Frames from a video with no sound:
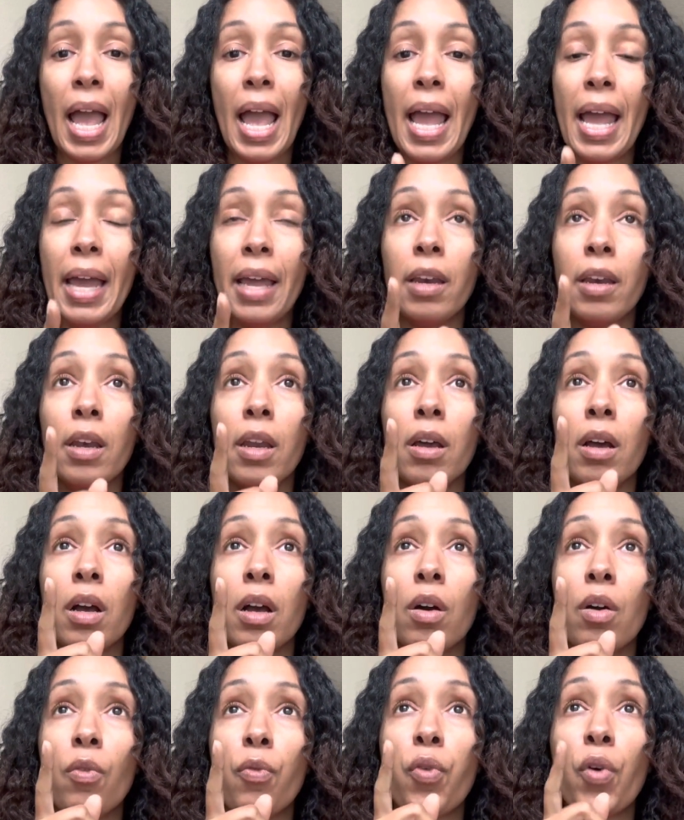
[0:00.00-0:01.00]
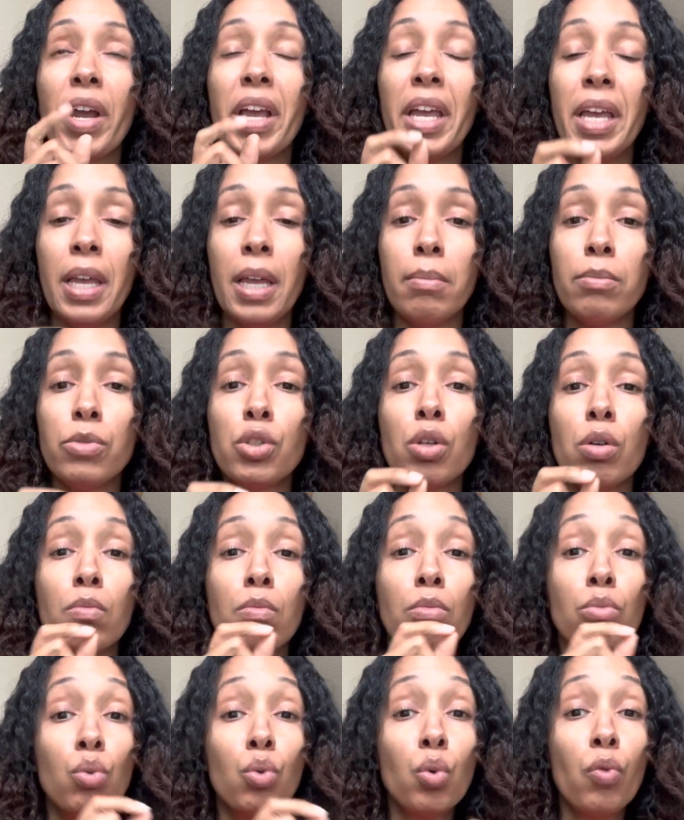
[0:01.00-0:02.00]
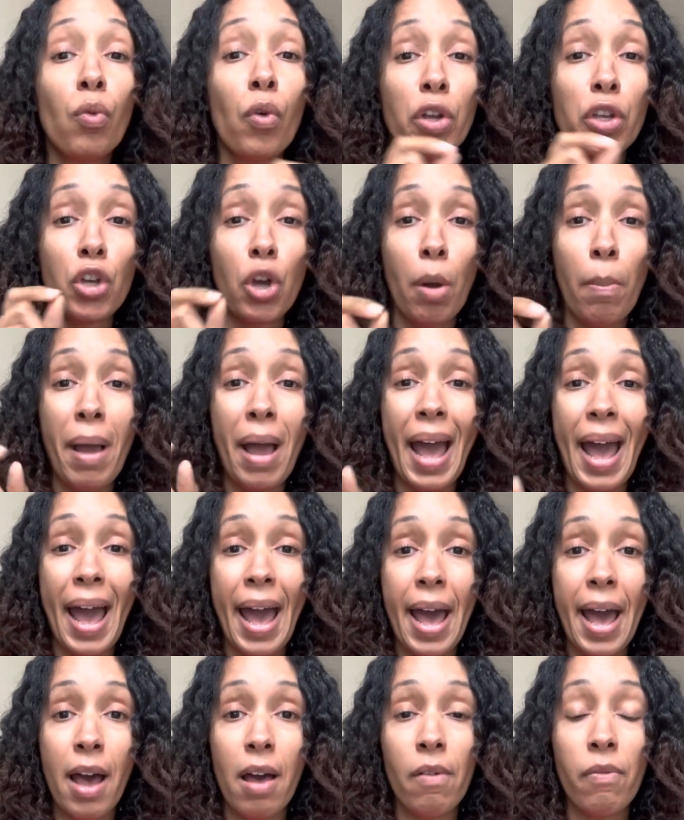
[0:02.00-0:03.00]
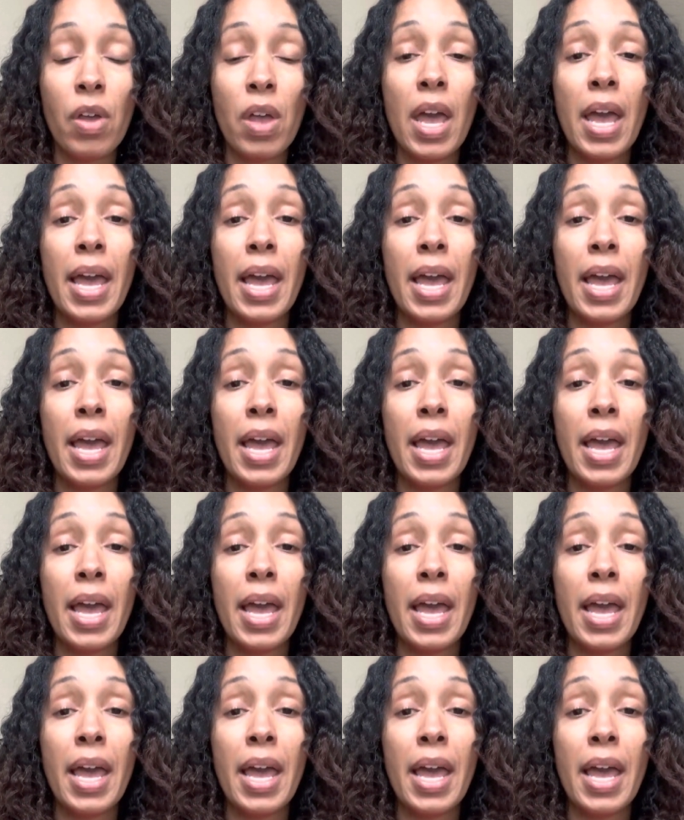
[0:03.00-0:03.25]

and for Him to move on your behalf